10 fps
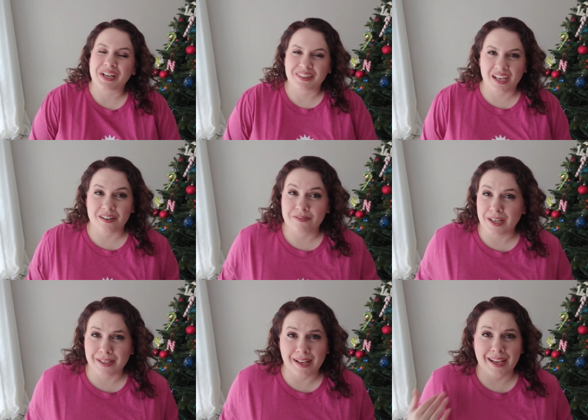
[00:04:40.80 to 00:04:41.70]
but they are
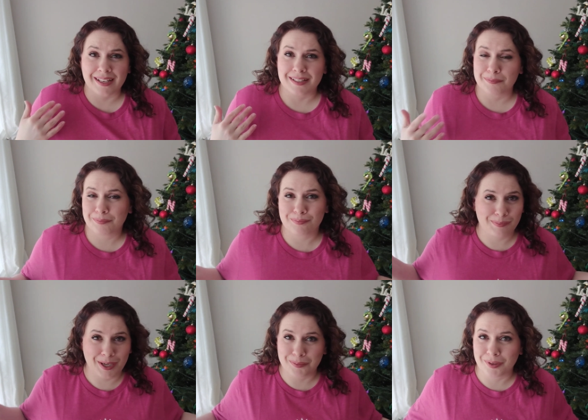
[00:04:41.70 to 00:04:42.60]
fun and
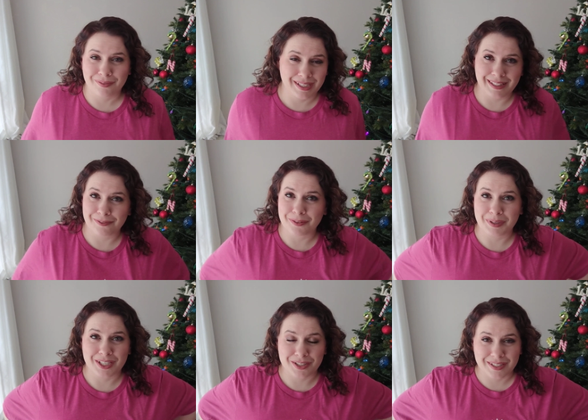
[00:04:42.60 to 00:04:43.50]
pair perfectly for
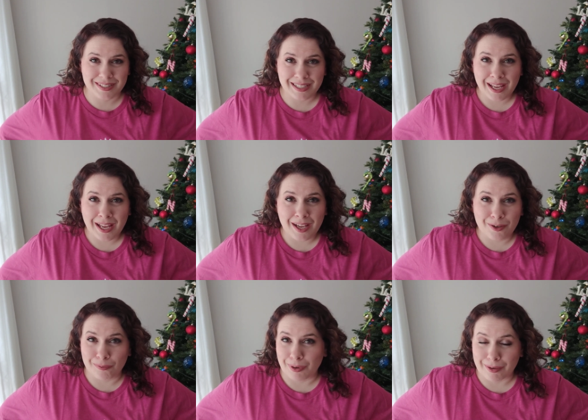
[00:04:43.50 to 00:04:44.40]
me to just
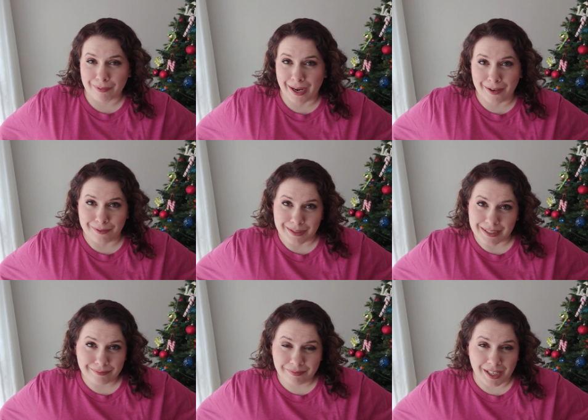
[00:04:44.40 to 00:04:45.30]
run around,
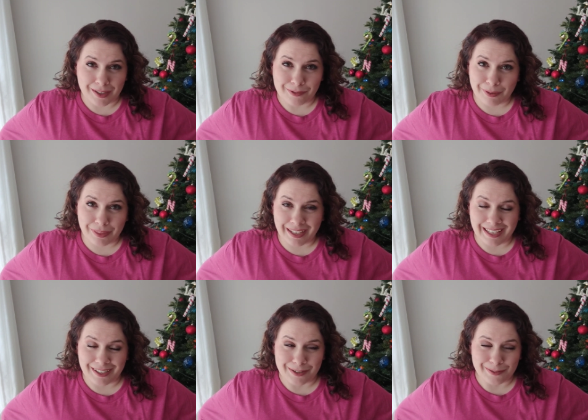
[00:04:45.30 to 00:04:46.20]
you know, with the
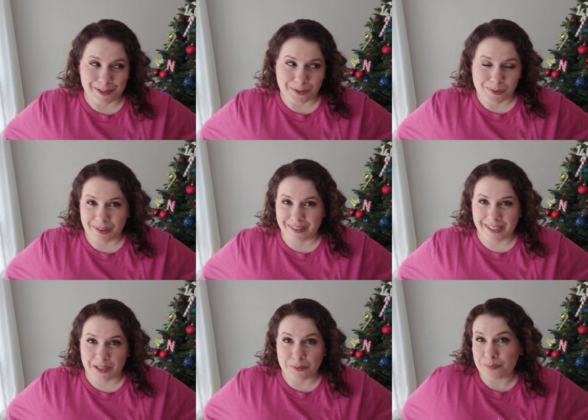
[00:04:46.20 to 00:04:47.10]
kiddos or,
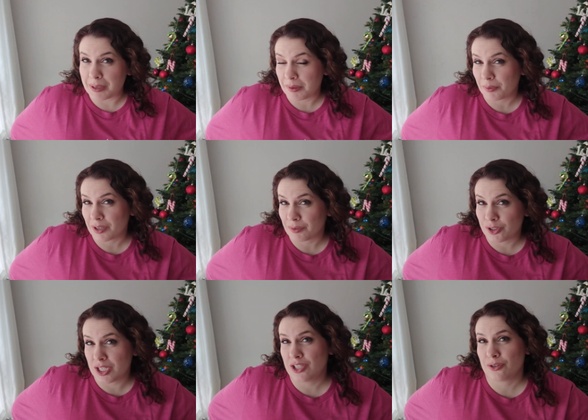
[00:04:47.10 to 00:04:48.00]
you know, maybe wear with
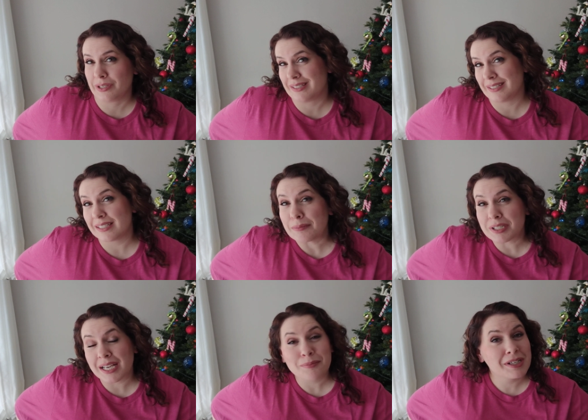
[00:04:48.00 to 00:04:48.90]
jean shorts in the
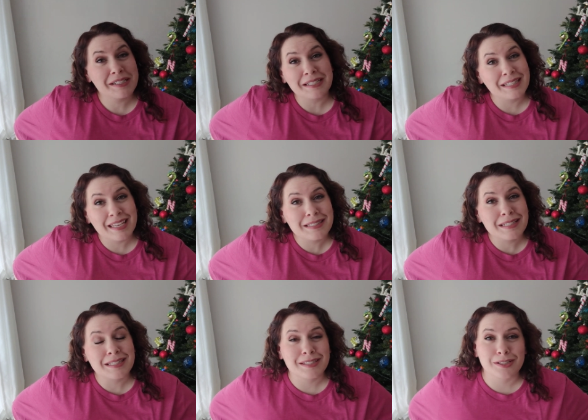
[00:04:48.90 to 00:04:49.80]
summertime when I take the kids
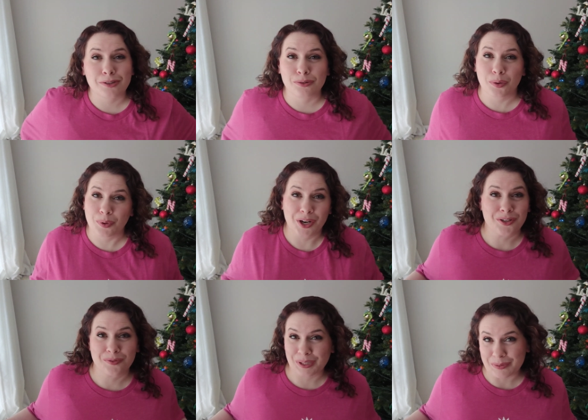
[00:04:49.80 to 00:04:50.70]
to the zoo where I
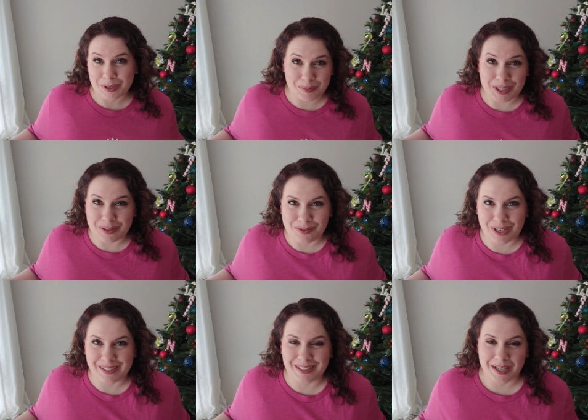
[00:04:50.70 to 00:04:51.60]
don't really want to be too
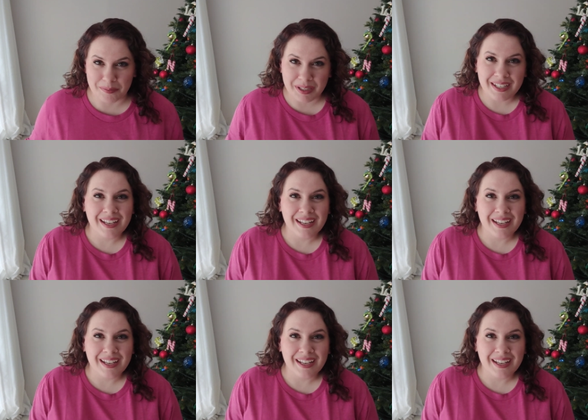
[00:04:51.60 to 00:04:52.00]
dressed up